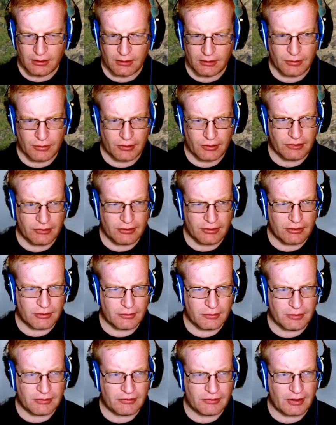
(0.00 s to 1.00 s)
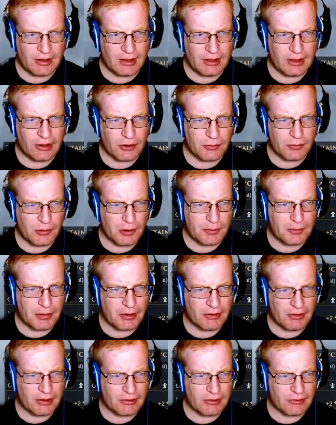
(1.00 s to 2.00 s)
Do we find any other
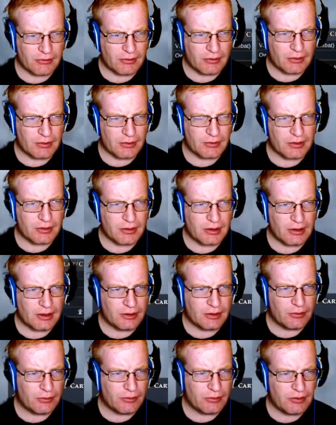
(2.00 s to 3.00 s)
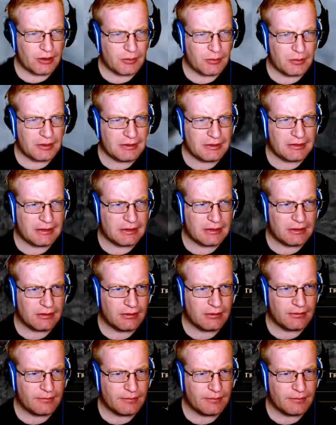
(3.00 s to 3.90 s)
barbarians around? I don't think we did.